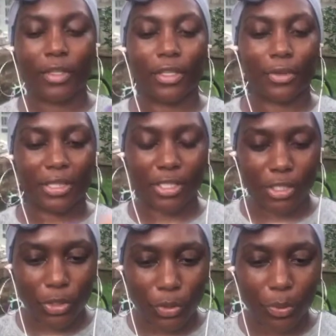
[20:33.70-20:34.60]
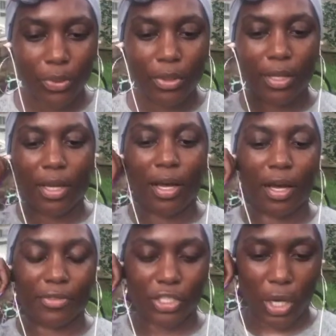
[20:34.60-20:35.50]
You're in this loop
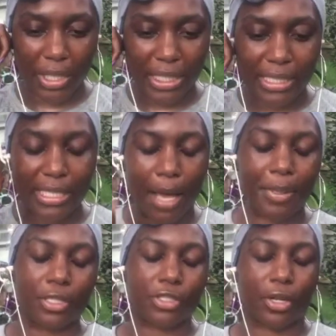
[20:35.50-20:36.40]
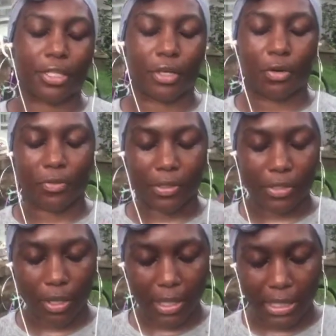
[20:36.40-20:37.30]
of starting and stopping and starting over,
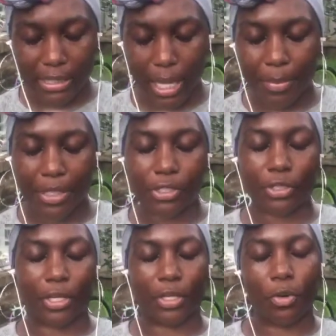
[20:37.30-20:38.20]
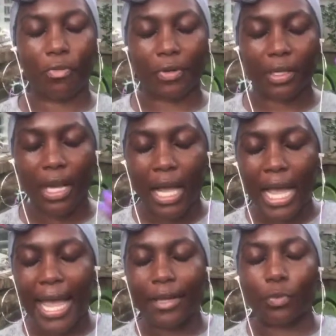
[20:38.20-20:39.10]
starting, stopping, and starting over.
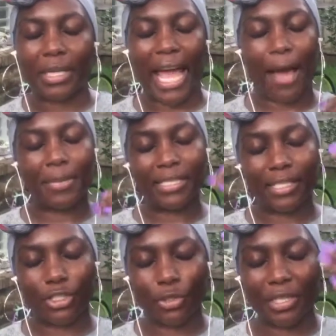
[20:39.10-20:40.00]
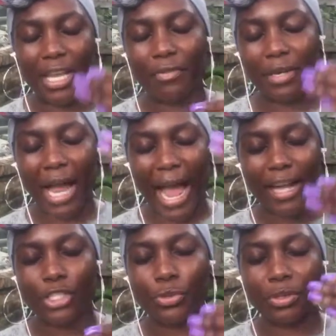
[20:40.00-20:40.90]
And what happens is you're never
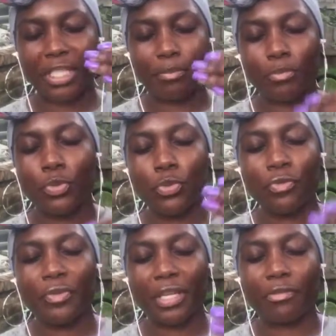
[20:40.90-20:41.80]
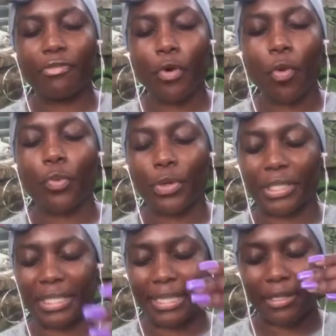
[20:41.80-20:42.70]
actually moving
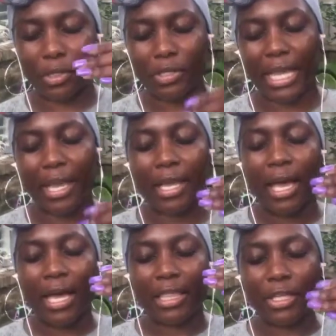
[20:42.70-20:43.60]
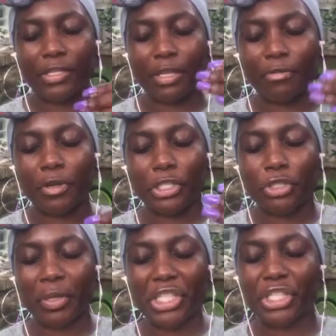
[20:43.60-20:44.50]
forward. And then there's a
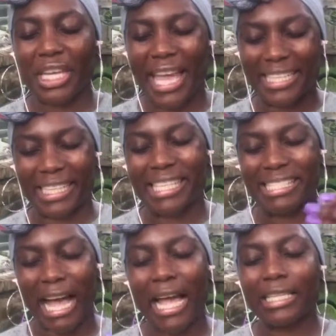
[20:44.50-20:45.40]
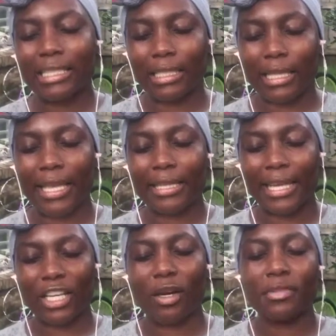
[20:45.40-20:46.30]
frustration and an anxiety
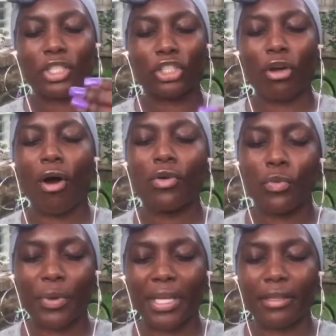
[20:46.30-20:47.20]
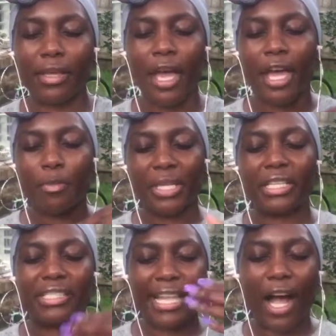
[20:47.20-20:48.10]
that comes along with,
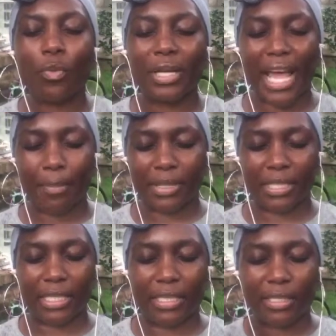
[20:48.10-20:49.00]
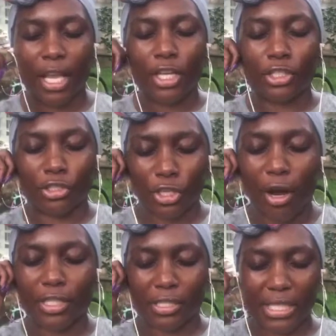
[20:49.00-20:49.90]
because now what happens is you
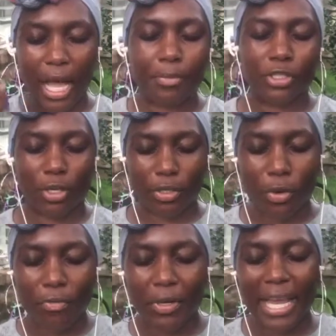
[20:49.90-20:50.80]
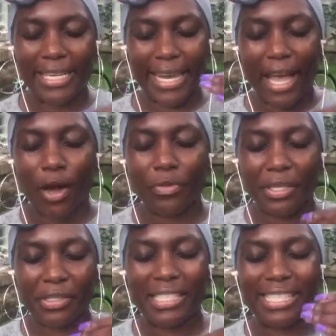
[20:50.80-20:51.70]
start, you stop, you start over. And now
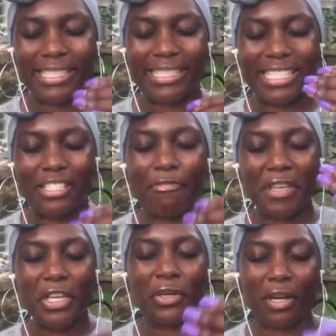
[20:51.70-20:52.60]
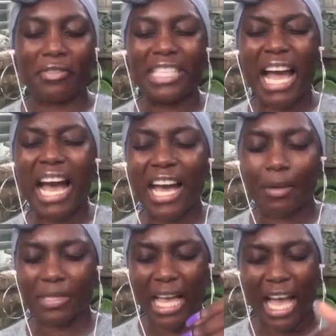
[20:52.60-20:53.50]
there's this fear of
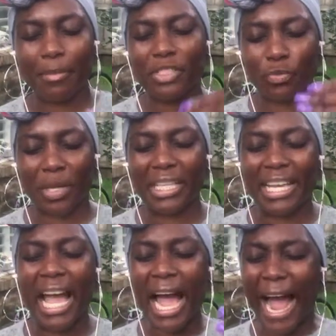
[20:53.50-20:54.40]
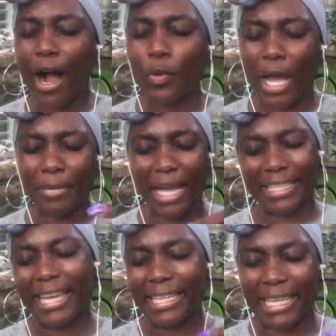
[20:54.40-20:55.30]
time. Time is running out. I'm
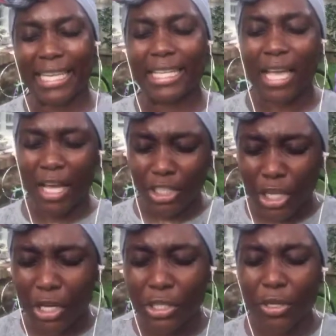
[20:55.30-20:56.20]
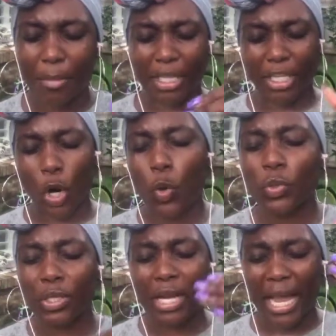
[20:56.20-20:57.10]
not getting any younger. I'm getting
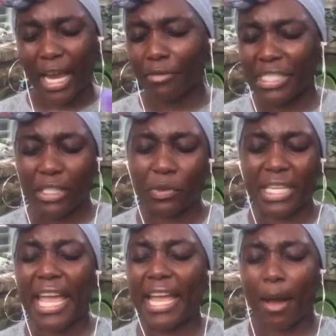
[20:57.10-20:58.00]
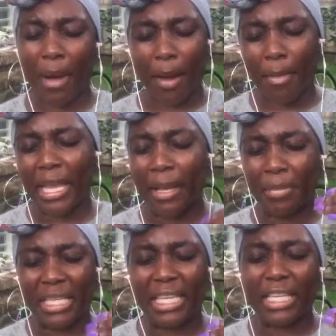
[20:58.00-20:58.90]
older every single day. I may
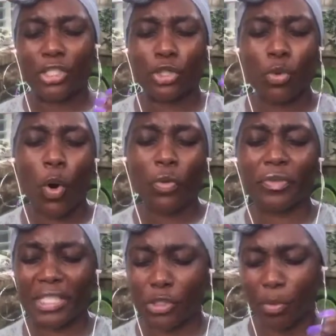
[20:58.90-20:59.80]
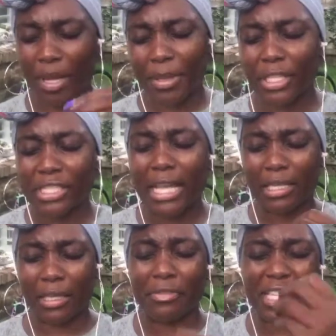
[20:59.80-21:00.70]
be getting too old for this, or maybe there's not
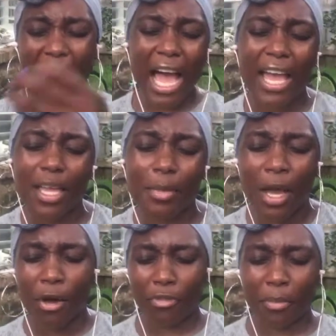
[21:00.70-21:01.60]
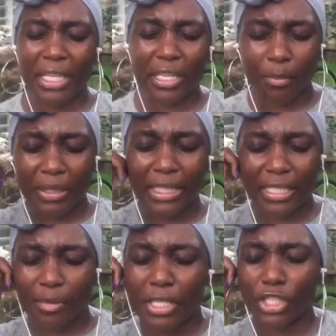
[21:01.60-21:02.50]
enough time for me to complete
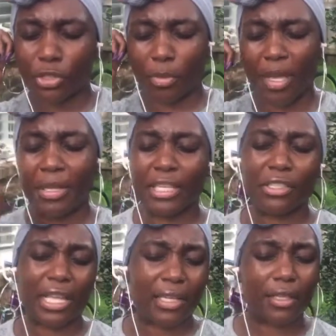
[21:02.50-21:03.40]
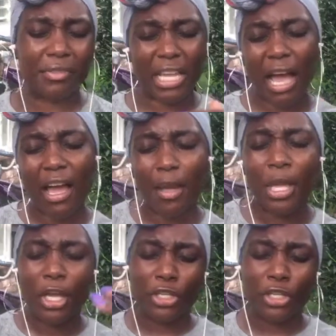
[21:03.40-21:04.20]
this mission, or maybe there's not enough time.